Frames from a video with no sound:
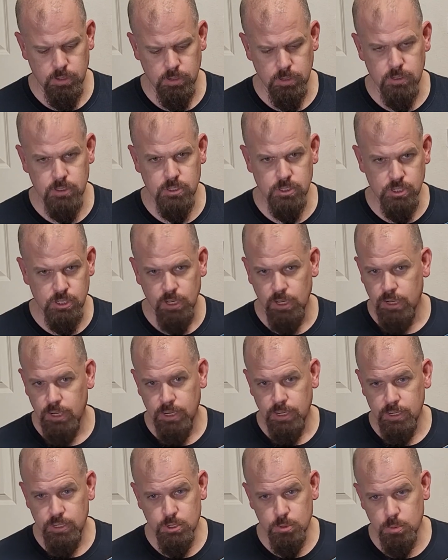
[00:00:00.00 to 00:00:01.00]

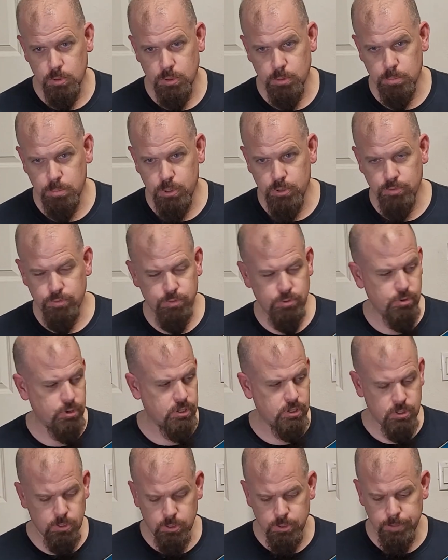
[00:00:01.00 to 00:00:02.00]
It's a real beautiful
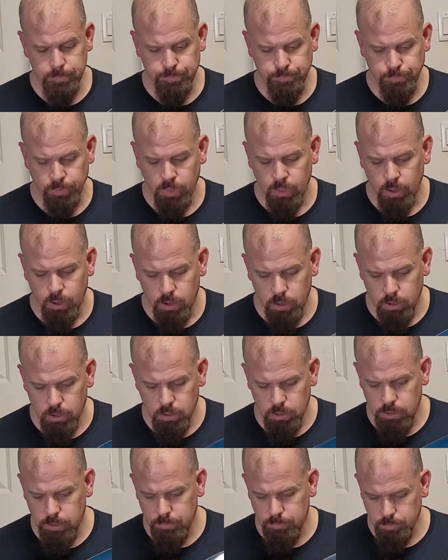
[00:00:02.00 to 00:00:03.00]
guitar.
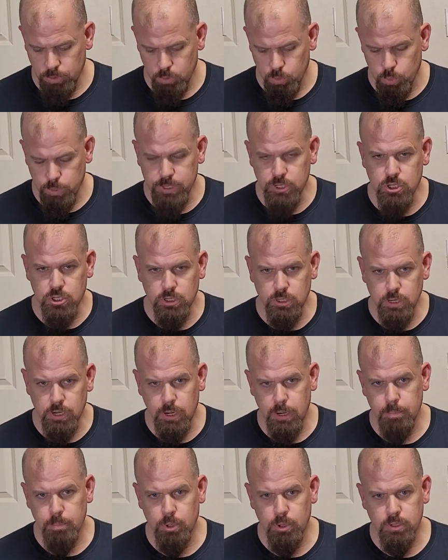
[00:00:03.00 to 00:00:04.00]
Originally
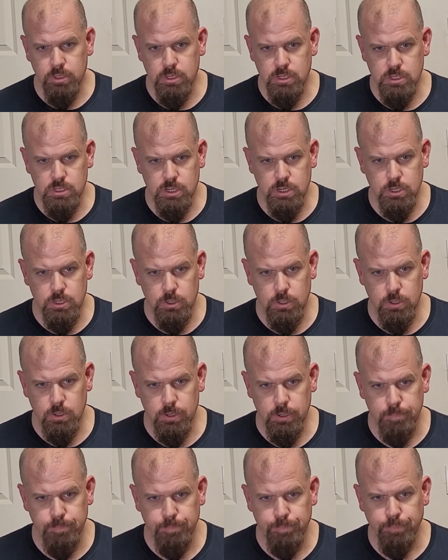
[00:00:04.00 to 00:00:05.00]
I bought this
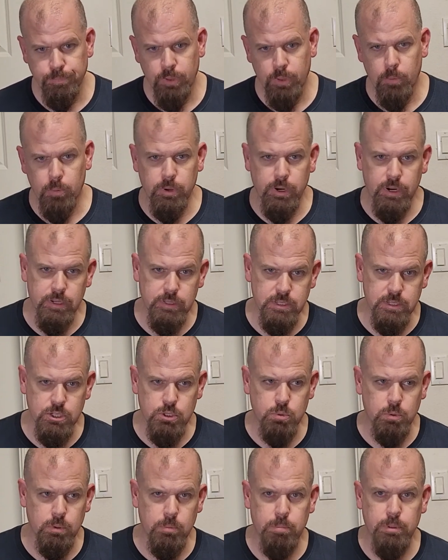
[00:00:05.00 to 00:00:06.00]
guitar, well not this
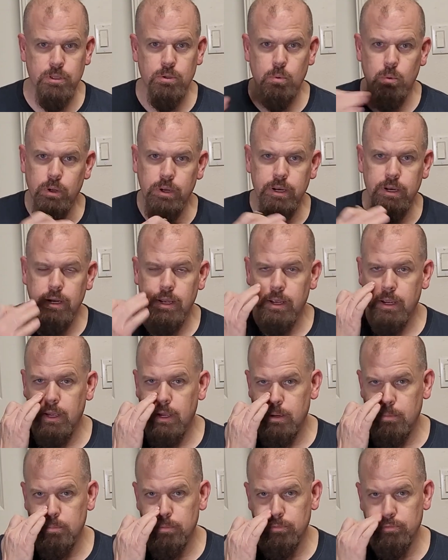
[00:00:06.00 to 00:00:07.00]
one, but the one that I
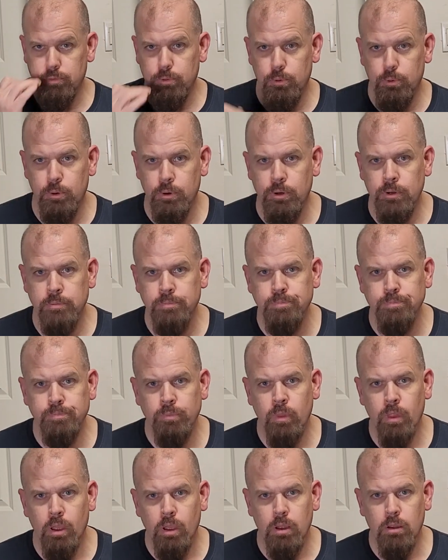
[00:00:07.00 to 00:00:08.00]
had before,
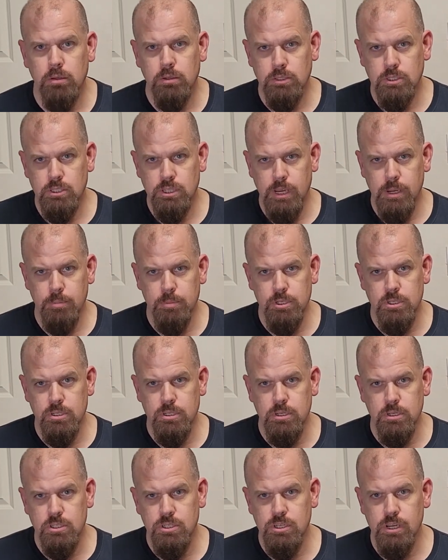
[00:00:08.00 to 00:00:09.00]
same as
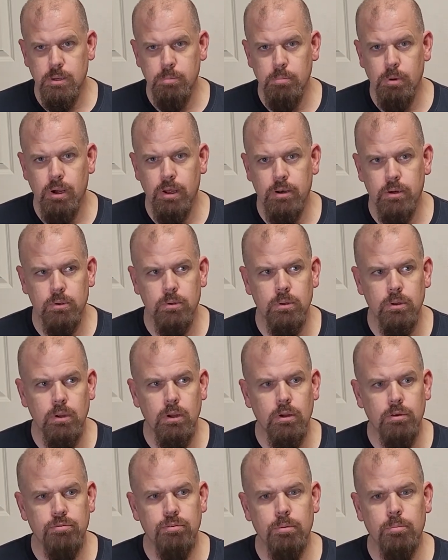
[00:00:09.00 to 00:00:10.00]
this, same model,
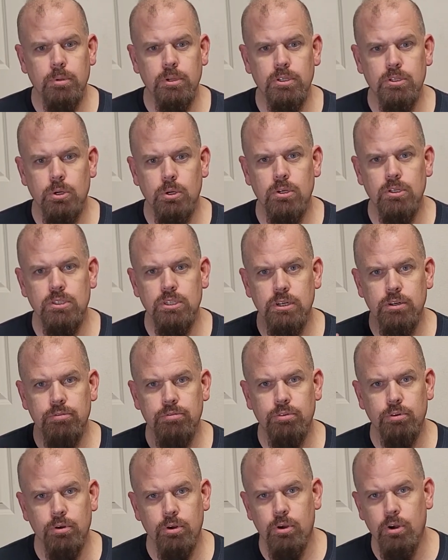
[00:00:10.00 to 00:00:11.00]
from Guitar Center
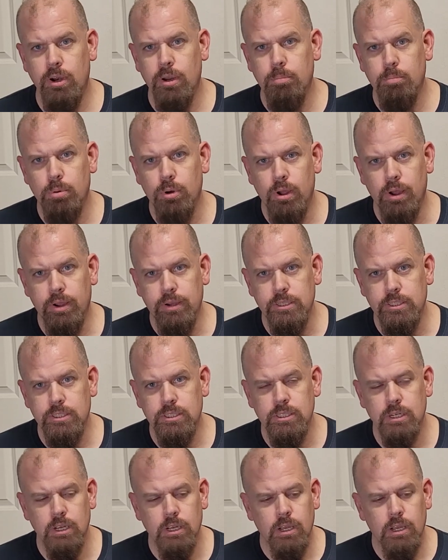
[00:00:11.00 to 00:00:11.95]
for a great price.